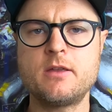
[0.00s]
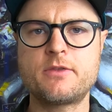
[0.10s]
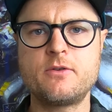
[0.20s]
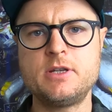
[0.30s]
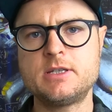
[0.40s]

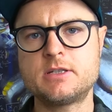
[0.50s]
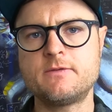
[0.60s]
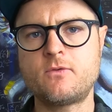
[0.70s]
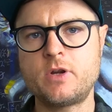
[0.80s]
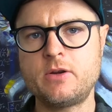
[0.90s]
36
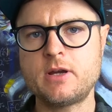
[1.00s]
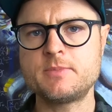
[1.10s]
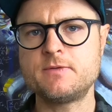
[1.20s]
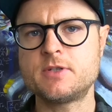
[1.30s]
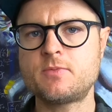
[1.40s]
to 40
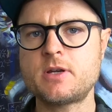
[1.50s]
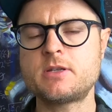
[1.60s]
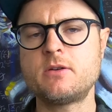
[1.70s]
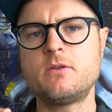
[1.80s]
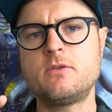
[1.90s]
grams of
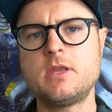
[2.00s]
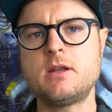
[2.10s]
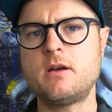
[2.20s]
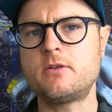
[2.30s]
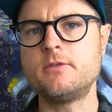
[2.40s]
espresso, and
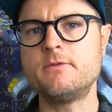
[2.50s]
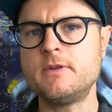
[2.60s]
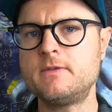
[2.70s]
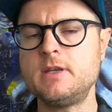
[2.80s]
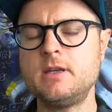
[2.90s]
then
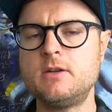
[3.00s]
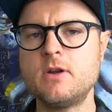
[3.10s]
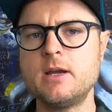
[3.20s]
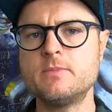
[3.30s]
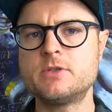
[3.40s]
140
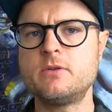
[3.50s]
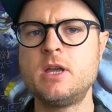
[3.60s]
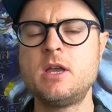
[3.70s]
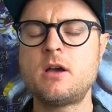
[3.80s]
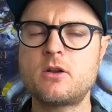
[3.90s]

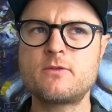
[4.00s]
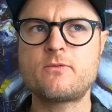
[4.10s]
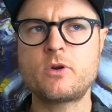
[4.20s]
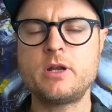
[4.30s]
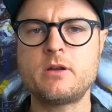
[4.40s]

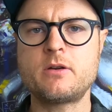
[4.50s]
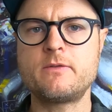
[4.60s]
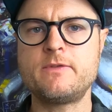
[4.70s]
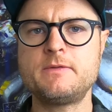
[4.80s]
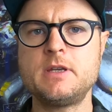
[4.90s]
and
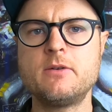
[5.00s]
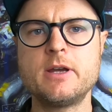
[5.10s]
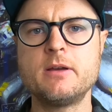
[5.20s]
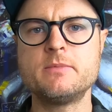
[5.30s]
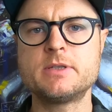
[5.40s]
150
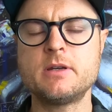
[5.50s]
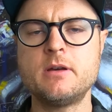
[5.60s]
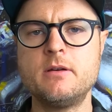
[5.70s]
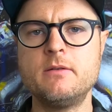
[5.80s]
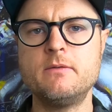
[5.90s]
grams
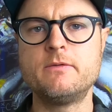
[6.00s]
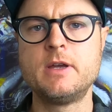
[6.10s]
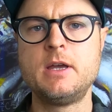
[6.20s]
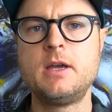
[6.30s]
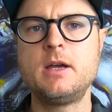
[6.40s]
of
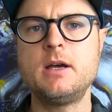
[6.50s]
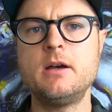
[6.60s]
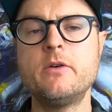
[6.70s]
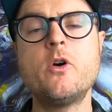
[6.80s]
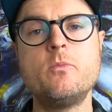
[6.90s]

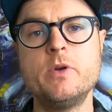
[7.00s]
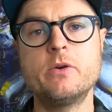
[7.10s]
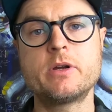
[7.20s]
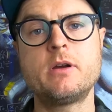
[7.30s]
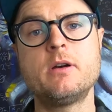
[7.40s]
oat
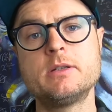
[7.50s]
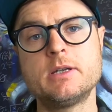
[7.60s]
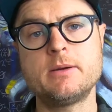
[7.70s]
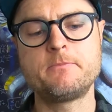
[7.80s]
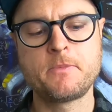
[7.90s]
milk on
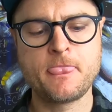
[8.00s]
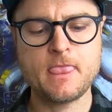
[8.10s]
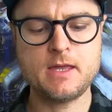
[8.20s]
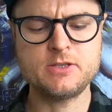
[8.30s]
top. And